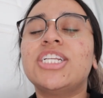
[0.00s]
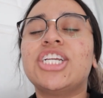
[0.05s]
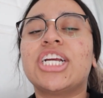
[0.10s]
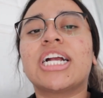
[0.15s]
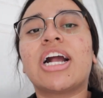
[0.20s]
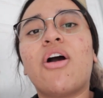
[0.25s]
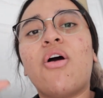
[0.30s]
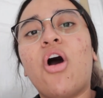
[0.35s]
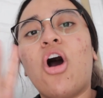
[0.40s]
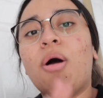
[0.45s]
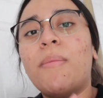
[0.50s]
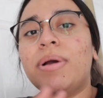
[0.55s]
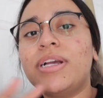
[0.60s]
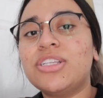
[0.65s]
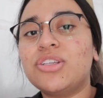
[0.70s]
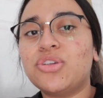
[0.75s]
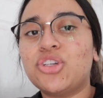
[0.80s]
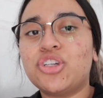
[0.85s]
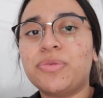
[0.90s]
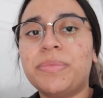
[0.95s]
to check out all my
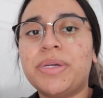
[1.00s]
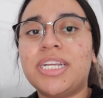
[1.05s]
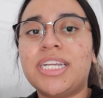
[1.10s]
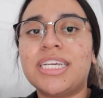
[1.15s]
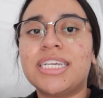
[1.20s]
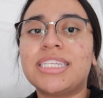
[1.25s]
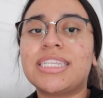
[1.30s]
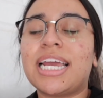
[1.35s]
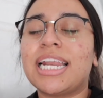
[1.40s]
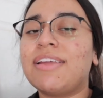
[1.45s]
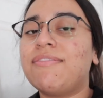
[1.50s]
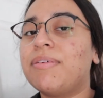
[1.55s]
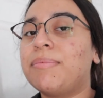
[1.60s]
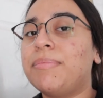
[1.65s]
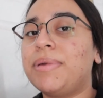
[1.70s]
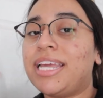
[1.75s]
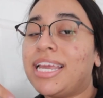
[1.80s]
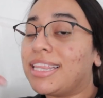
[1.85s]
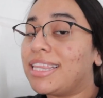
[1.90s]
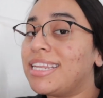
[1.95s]
social medias. I leave them
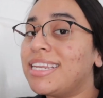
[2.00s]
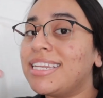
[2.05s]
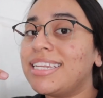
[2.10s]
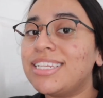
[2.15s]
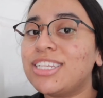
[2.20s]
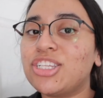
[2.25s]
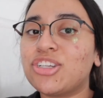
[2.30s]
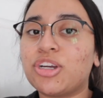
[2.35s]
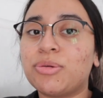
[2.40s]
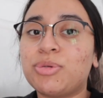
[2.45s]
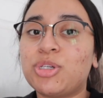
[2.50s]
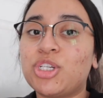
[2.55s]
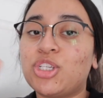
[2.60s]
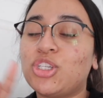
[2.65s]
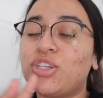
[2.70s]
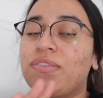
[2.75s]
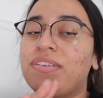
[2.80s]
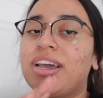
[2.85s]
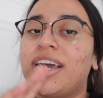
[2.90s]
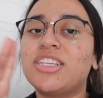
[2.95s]
linked in the description,
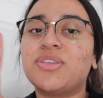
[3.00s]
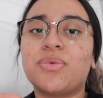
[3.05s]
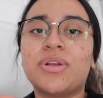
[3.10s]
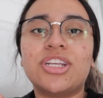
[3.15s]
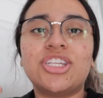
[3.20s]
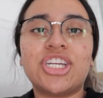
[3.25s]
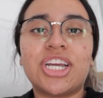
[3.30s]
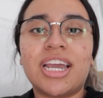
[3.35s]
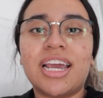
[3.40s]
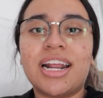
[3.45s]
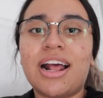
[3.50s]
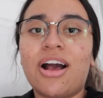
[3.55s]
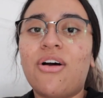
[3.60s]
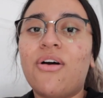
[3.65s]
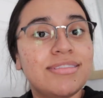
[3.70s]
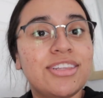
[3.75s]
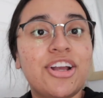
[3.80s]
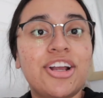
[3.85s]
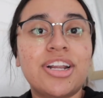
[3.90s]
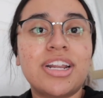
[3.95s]
so if you guys want to check it
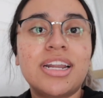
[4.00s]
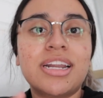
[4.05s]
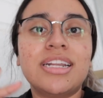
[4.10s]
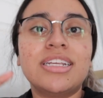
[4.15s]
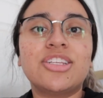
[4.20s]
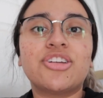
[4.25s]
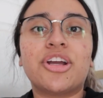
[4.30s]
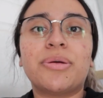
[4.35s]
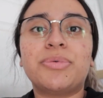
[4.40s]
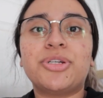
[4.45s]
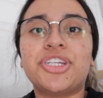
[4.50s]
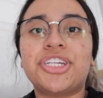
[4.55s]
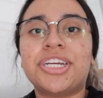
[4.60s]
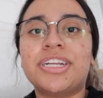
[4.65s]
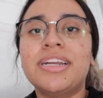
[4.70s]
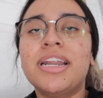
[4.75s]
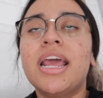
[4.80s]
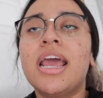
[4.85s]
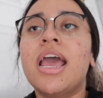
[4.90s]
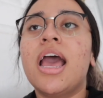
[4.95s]
out, they're in the
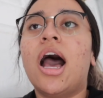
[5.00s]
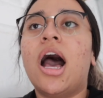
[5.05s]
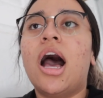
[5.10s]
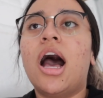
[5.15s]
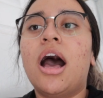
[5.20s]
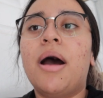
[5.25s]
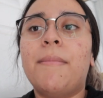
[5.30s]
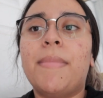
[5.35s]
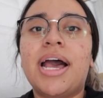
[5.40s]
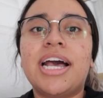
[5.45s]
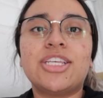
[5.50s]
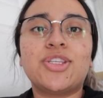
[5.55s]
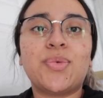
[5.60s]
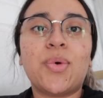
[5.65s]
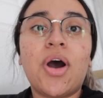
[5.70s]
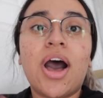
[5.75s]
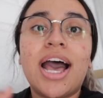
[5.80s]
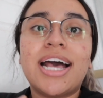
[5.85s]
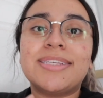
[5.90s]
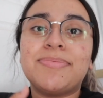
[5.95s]
description. As
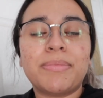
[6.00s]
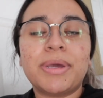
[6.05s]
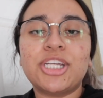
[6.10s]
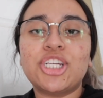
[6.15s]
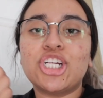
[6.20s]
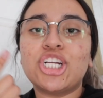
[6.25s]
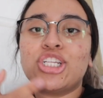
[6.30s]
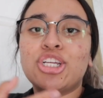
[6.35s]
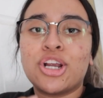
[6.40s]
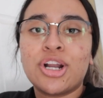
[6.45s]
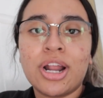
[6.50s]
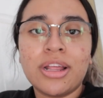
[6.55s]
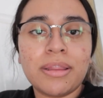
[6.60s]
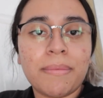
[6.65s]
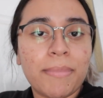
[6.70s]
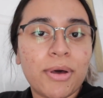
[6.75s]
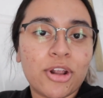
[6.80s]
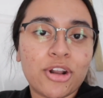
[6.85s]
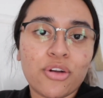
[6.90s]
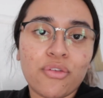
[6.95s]
well as make sure to turn on the
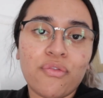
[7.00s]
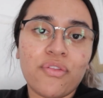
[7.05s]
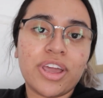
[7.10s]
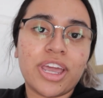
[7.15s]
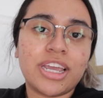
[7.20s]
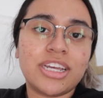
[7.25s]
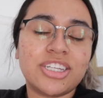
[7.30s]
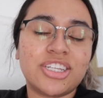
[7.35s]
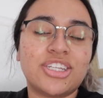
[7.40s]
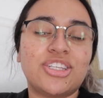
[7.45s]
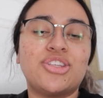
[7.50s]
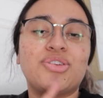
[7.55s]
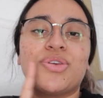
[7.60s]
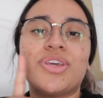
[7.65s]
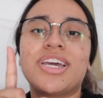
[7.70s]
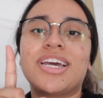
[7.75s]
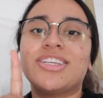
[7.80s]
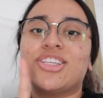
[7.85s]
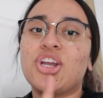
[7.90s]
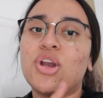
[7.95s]
bell notification so
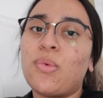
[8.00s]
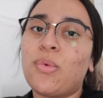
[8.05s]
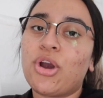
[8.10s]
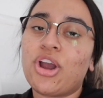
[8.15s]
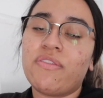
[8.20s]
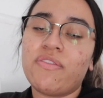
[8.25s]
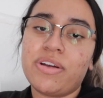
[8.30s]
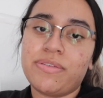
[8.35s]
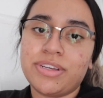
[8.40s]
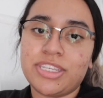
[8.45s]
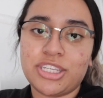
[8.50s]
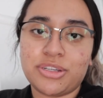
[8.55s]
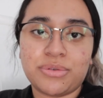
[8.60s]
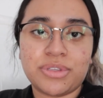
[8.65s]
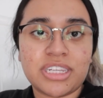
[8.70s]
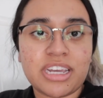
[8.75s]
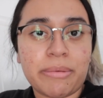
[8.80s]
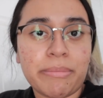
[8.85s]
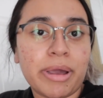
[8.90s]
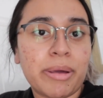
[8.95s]
you guys are aware of every single
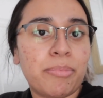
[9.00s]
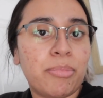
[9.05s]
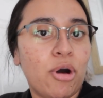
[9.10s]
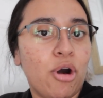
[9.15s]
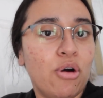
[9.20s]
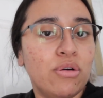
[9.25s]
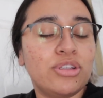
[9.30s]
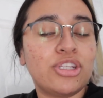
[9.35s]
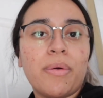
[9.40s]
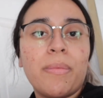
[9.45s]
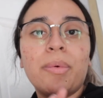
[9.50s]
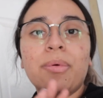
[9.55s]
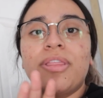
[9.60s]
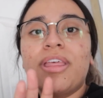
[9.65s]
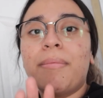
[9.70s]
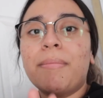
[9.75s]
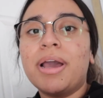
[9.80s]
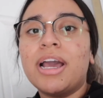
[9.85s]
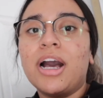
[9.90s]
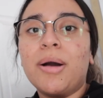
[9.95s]
time I post. Remember
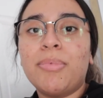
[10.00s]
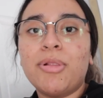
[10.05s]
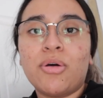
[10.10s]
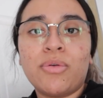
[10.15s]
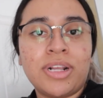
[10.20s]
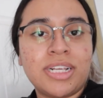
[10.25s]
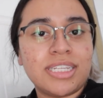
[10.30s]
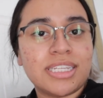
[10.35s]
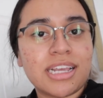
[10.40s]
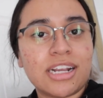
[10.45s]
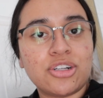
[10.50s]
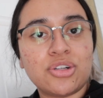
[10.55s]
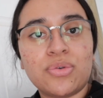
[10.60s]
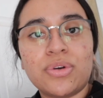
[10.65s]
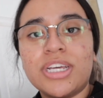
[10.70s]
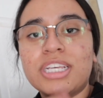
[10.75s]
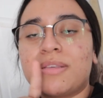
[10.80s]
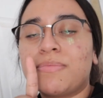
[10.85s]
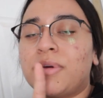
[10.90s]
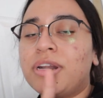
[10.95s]
that my uploading schedule
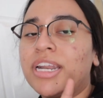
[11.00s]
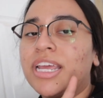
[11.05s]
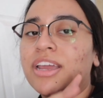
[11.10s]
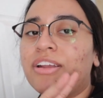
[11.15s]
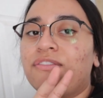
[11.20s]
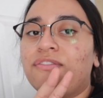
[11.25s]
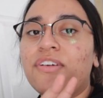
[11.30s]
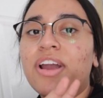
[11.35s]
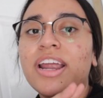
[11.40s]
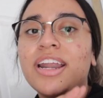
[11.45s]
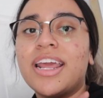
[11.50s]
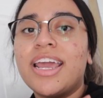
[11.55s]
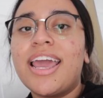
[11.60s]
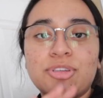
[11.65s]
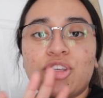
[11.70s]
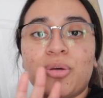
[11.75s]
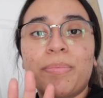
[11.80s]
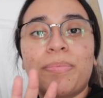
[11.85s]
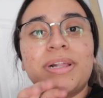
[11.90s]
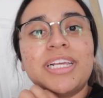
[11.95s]
is Monday and Friday,
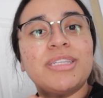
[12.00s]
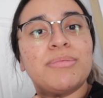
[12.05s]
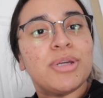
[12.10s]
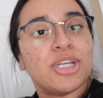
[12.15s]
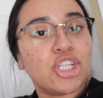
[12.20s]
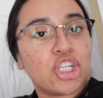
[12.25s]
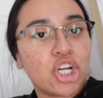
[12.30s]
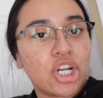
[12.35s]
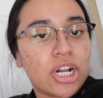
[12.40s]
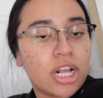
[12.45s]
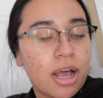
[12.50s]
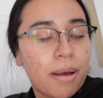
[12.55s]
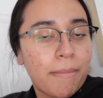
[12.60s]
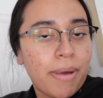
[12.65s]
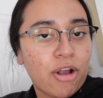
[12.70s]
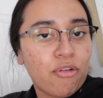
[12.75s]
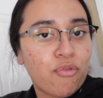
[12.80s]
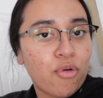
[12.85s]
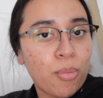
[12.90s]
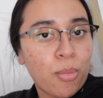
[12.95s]
so please make sure to come
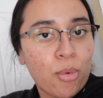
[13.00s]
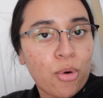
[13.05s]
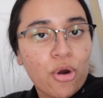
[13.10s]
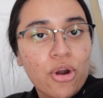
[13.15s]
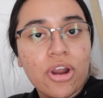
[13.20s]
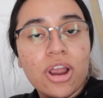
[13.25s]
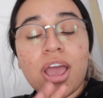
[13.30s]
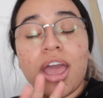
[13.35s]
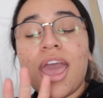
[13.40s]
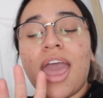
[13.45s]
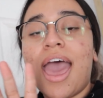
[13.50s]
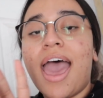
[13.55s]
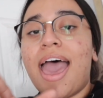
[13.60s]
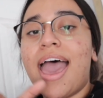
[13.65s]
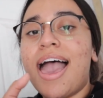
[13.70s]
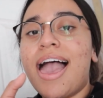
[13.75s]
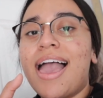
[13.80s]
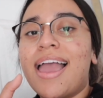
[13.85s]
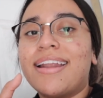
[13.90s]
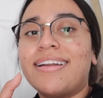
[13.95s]
back for more.
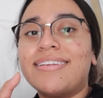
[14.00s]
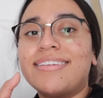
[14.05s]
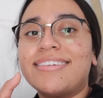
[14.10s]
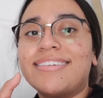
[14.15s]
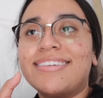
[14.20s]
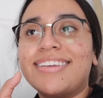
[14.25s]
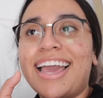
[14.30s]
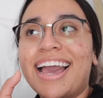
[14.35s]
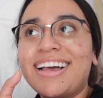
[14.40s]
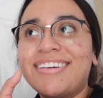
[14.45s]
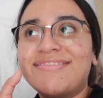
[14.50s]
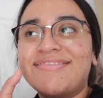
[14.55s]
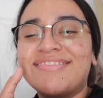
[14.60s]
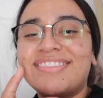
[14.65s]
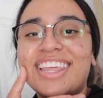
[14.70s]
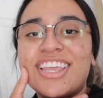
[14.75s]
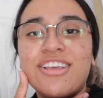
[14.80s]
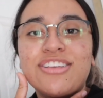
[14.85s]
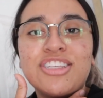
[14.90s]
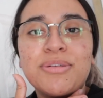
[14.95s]
And yeah,
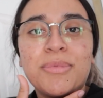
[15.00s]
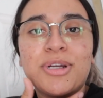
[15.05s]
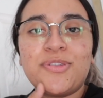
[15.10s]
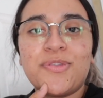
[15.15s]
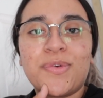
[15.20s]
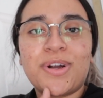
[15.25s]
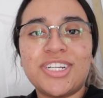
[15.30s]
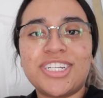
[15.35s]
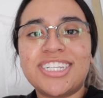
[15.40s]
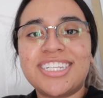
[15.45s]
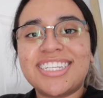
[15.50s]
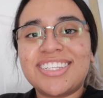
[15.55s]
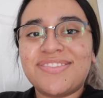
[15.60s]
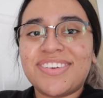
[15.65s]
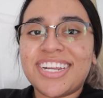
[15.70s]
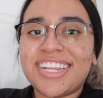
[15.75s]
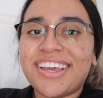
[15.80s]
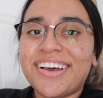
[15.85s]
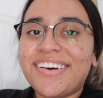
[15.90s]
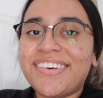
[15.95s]
thank you so much for watching this
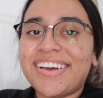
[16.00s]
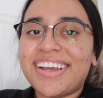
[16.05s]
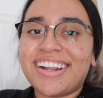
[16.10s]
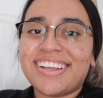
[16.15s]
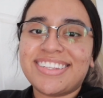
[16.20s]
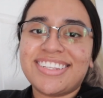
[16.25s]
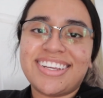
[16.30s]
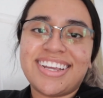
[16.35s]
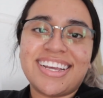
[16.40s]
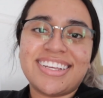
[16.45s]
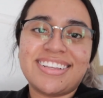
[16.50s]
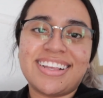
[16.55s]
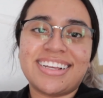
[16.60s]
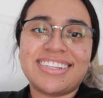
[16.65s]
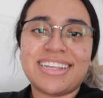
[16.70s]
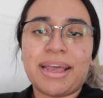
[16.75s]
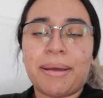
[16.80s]
video, and I'll see you guys next